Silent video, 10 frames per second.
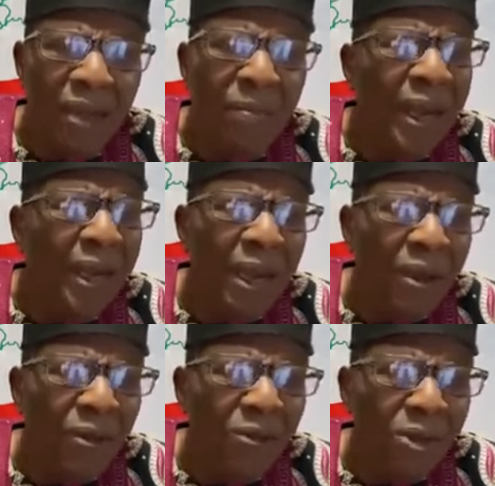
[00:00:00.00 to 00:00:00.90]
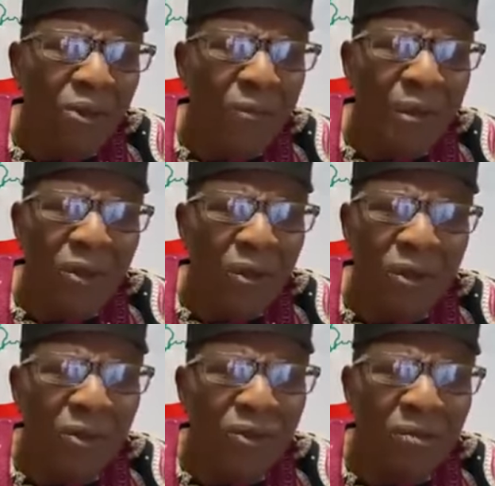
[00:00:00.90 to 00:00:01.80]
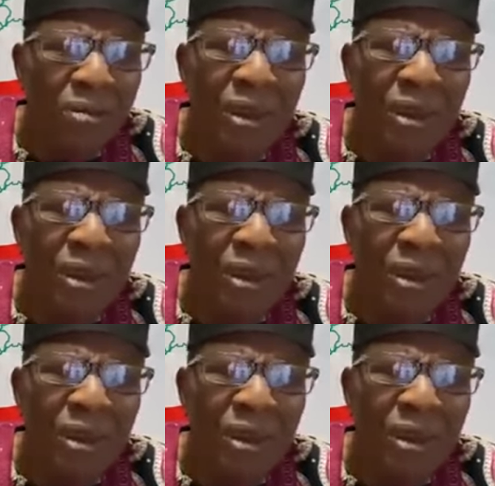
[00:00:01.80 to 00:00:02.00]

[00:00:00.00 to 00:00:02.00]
By now, we should be talking of something